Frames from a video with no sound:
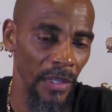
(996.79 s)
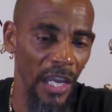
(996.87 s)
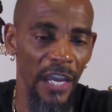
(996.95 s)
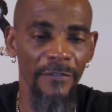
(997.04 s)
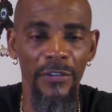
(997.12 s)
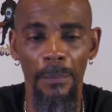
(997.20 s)

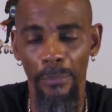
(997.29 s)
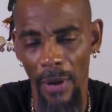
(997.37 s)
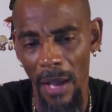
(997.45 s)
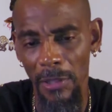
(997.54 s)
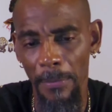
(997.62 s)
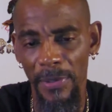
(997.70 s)
If the
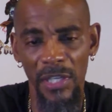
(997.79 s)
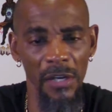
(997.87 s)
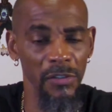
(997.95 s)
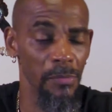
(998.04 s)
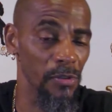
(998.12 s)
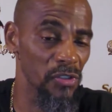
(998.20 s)
problem
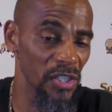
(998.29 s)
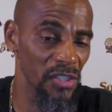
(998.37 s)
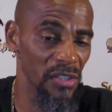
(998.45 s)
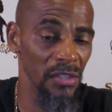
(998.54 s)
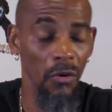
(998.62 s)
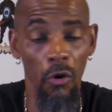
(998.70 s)
becomes
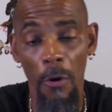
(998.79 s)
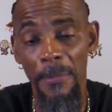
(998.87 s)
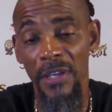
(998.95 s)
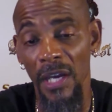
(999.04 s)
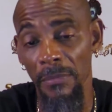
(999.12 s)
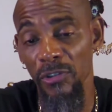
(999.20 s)
persistent or
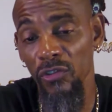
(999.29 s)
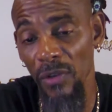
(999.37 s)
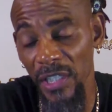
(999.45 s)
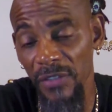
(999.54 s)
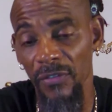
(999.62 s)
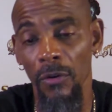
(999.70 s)
becomes
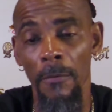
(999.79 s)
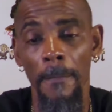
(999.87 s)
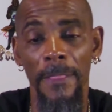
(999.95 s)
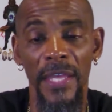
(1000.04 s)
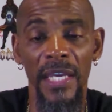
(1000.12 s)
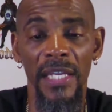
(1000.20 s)
stressful,
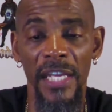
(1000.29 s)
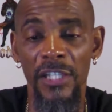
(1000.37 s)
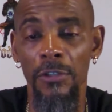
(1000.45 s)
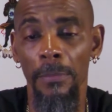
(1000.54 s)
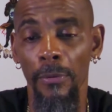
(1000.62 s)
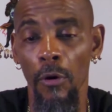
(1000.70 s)
then
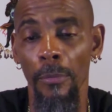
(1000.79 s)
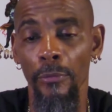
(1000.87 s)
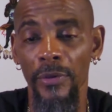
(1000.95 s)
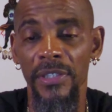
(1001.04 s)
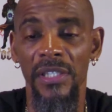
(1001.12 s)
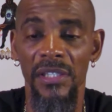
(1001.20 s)
it's
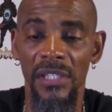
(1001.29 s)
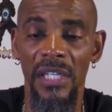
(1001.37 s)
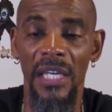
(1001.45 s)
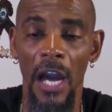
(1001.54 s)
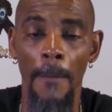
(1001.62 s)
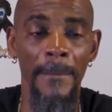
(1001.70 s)
appropriate to
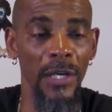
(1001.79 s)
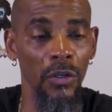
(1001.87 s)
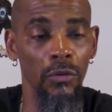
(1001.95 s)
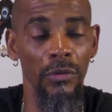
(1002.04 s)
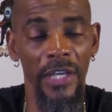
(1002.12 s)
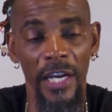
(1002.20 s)
seek out
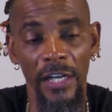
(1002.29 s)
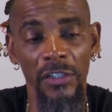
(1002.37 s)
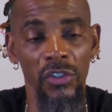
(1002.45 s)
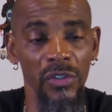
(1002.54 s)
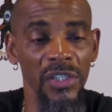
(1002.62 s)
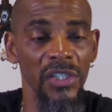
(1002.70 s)
medical care
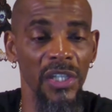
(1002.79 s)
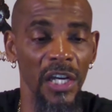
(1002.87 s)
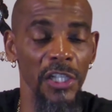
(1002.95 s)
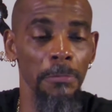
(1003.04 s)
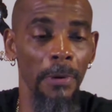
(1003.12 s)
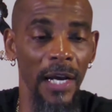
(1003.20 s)
to
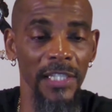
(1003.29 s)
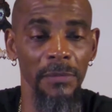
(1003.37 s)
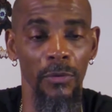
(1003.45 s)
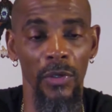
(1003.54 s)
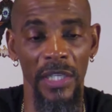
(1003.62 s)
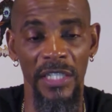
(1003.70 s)
discuss
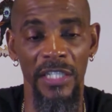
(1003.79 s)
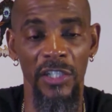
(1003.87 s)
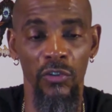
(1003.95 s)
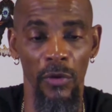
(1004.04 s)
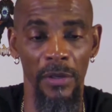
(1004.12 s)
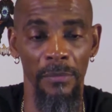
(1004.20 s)
possible ED
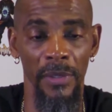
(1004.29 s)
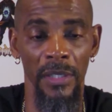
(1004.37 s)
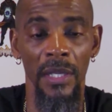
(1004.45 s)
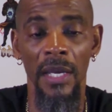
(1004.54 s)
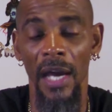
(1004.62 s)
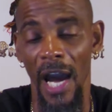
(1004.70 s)
treatment
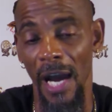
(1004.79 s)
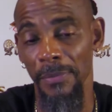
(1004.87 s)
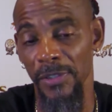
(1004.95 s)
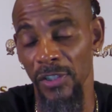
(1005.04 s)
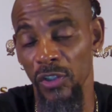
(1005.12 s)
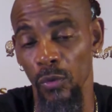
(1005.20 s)

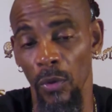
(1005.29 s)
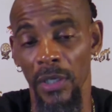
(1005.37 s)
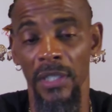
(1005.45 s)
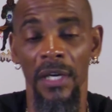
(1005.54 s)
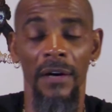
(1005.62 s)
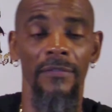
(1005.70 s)
options to
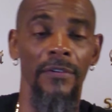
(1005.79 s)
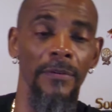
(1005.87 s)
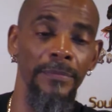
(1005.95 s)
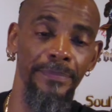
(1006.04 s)
uncover,